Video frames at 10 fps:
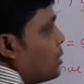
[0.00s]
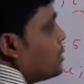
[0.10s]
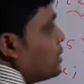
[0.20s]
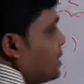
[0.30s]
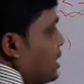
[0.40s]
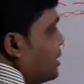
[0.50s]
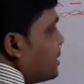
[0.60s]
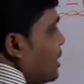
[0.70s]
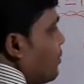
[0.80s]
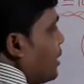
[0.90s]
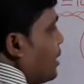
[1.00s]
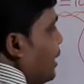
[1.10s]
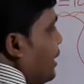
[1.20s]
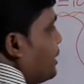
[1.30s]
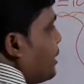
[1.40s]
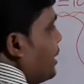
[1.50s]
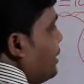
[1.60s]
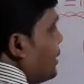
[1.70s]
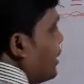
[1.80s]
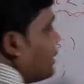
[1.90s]
6, 7, 8,
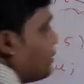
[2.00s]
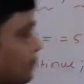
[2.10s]
9, 10.